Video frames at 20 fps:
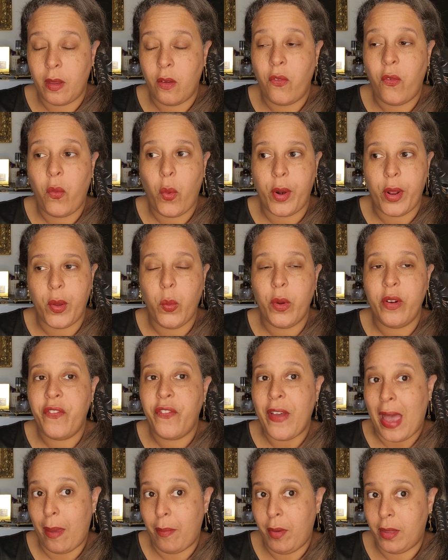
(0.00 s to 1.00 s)
41
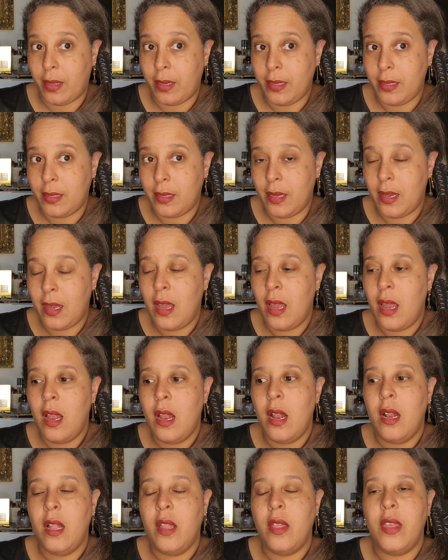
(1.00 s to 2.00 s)
Fabulous,
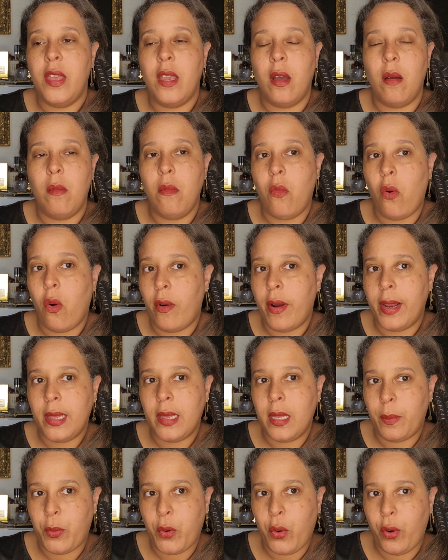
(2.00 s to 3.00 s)
the Amore
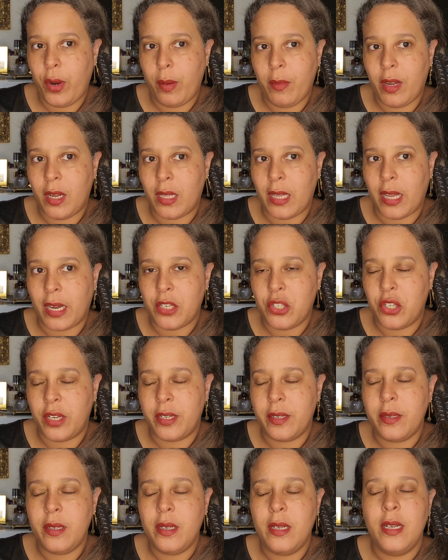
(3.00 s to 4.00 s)
Lip Cream
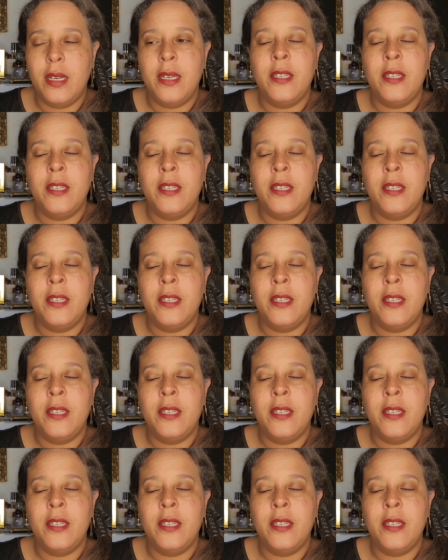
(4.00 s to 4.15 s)
Collection,